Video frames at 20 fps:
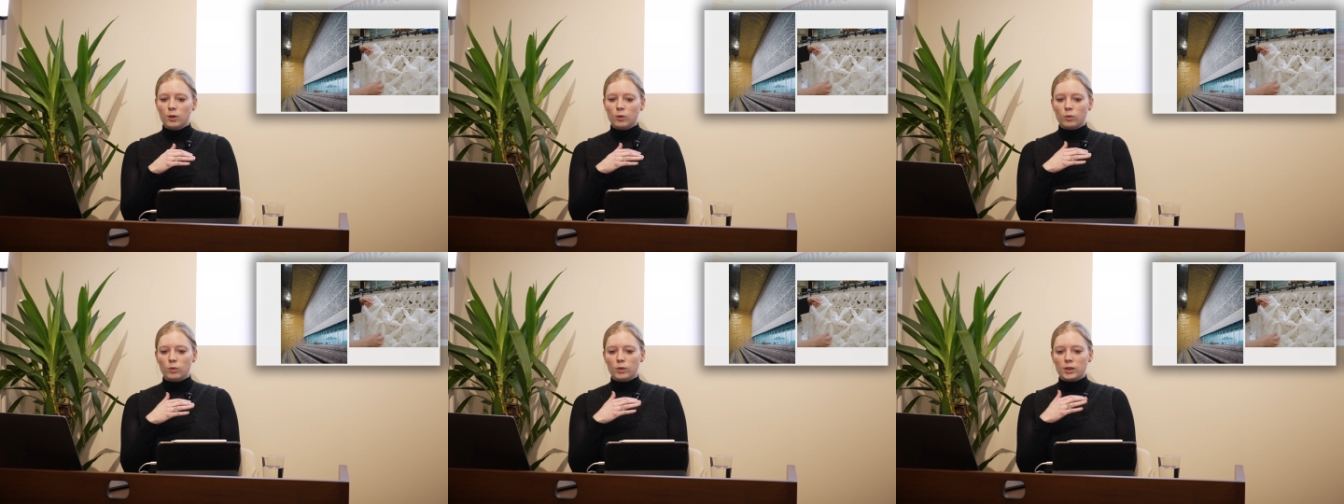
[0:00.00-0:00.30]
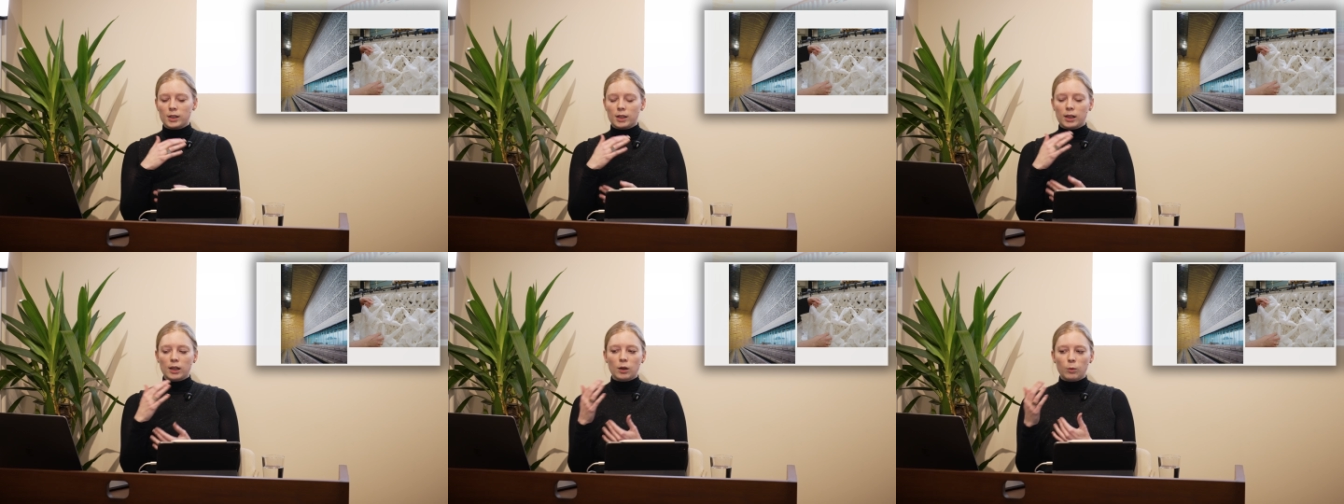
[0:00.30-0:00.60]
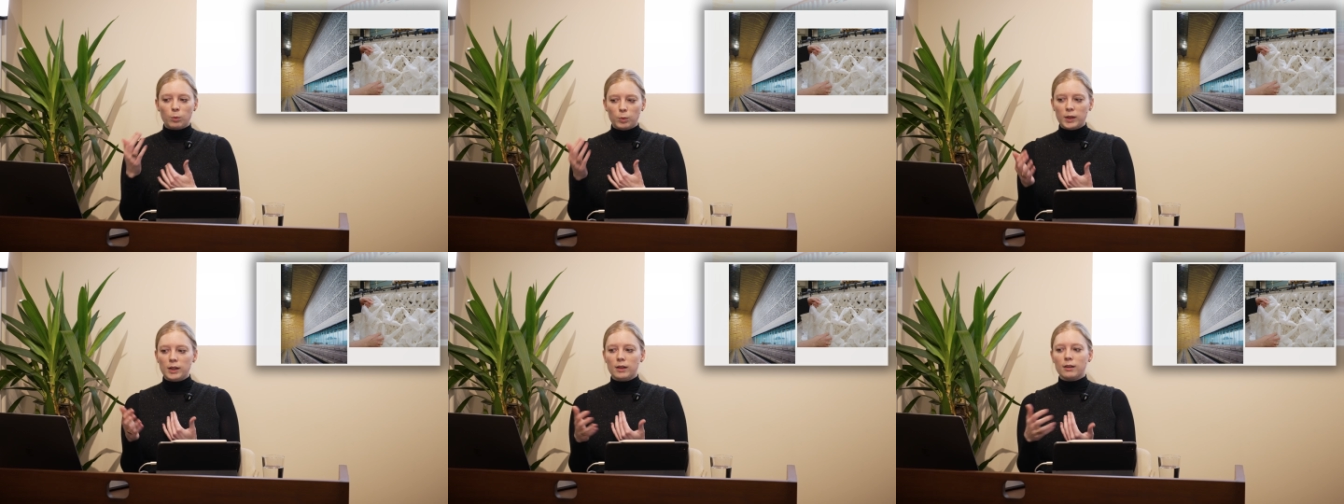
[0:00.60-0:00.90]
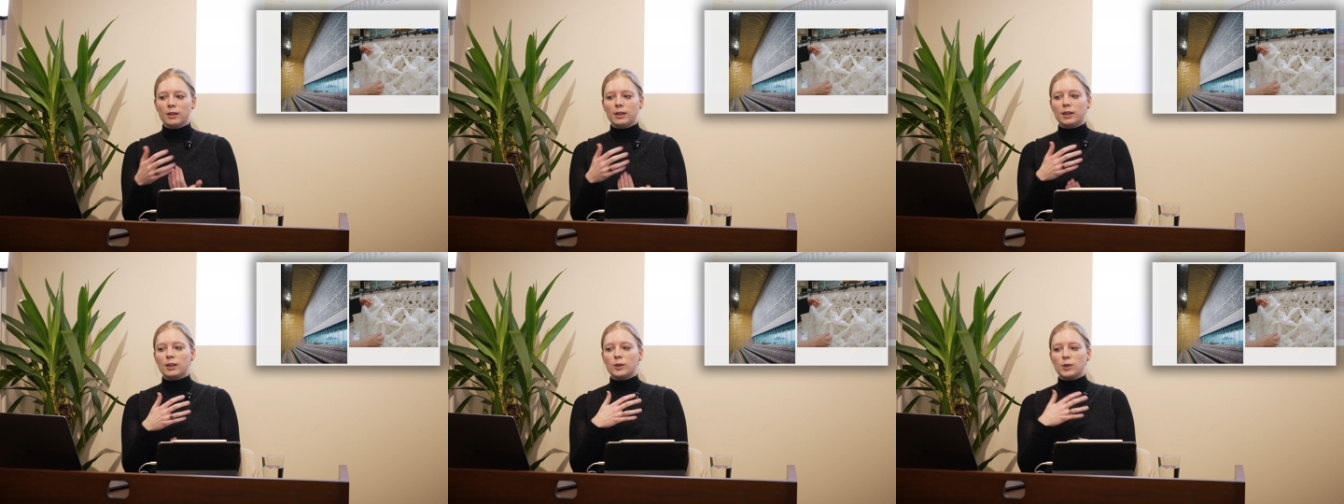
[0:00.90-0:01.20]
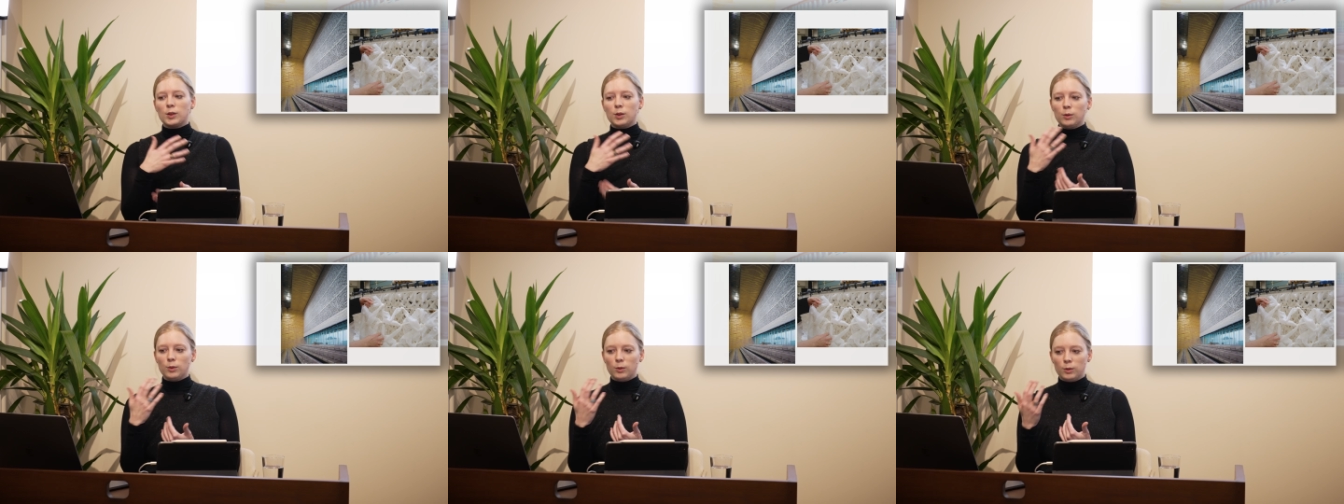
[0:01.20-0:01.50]
was like appealing
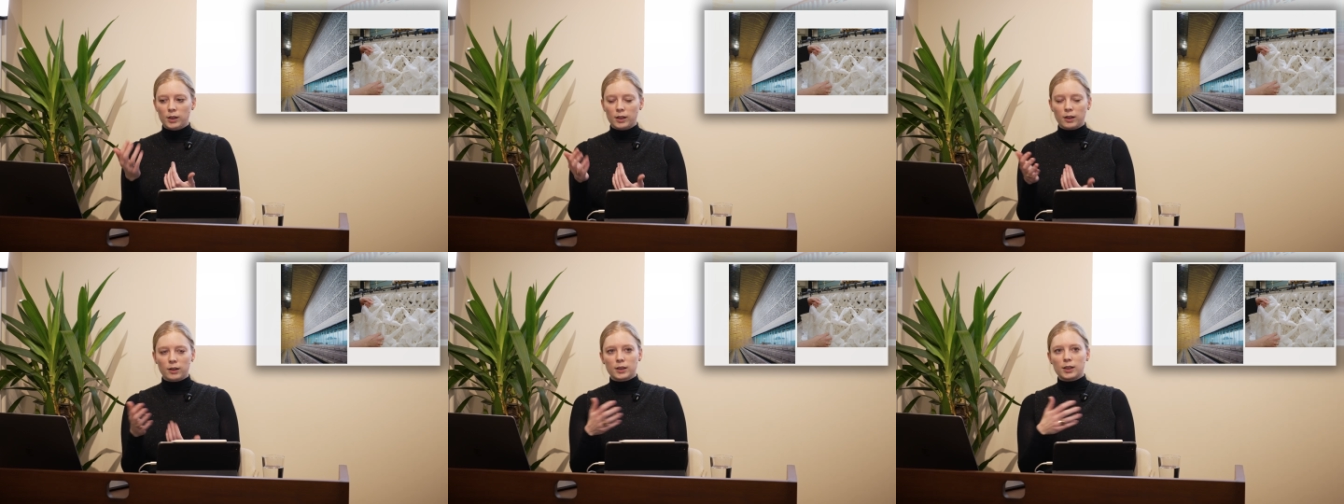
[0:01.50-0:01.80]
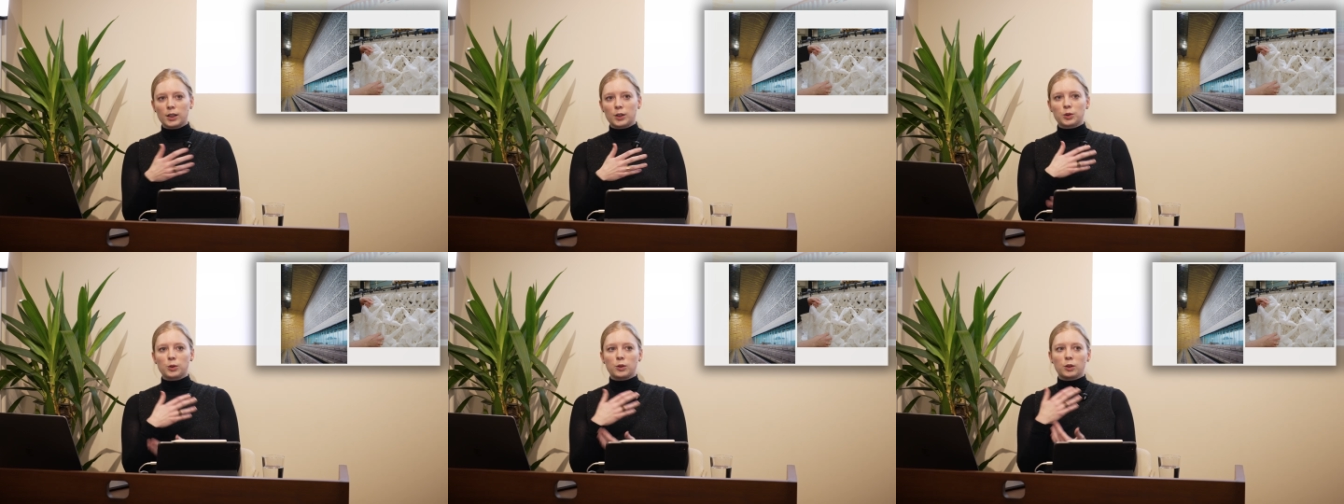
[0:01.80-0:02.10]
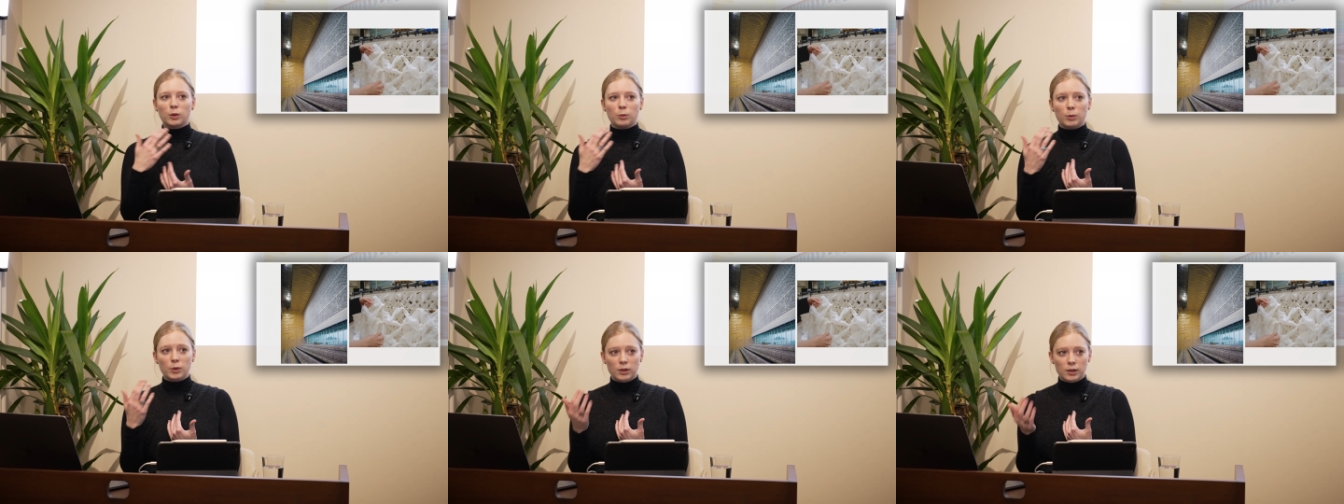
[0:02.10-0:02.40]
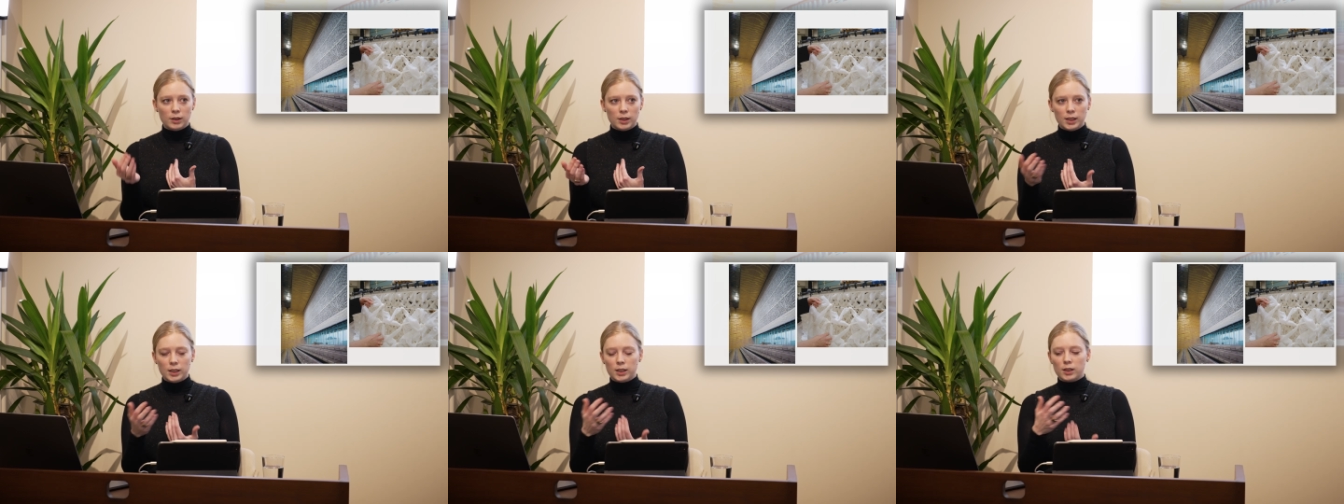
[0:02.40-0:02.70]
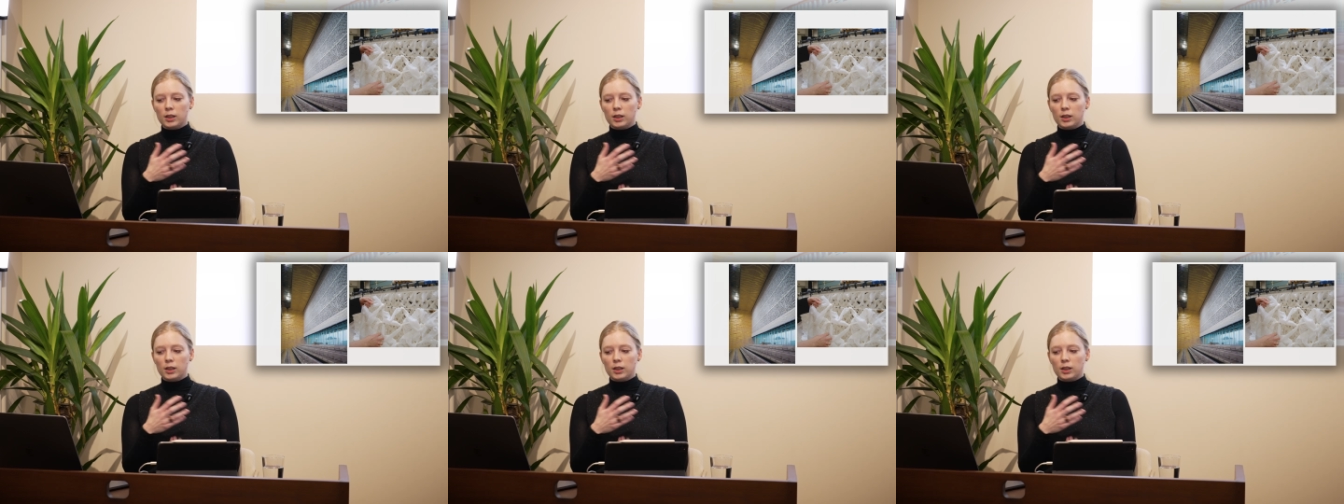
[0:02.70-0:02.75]
to the architectural community